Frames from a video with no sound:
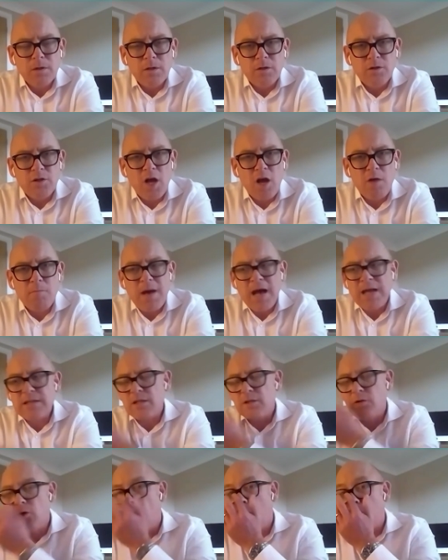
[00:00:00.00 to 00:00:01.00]
Nomad
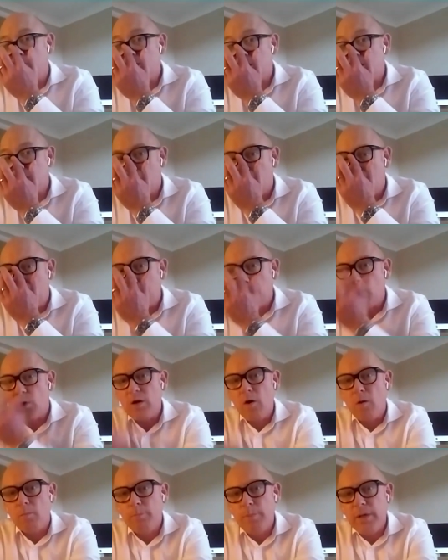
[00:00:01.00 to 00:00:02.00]
are not uh, we're
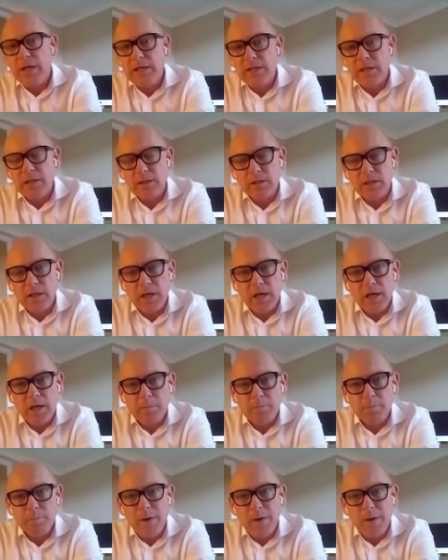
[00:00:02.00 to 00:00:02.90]
not big um,